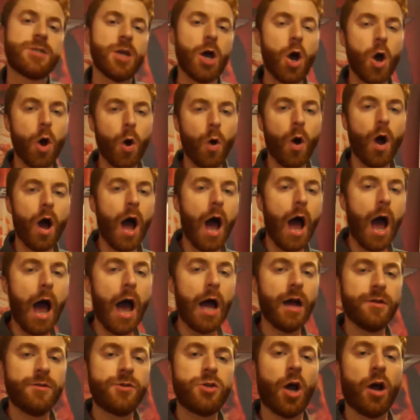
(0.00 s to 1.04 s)
So,
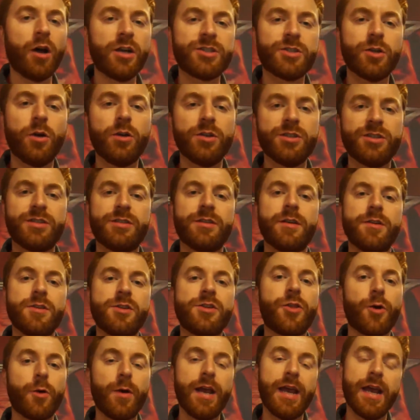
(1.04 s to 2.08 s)
Dark Souls
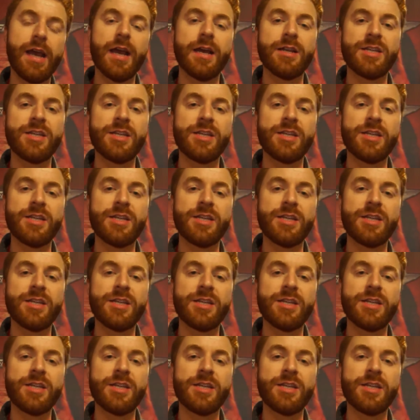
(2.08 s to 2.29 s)
3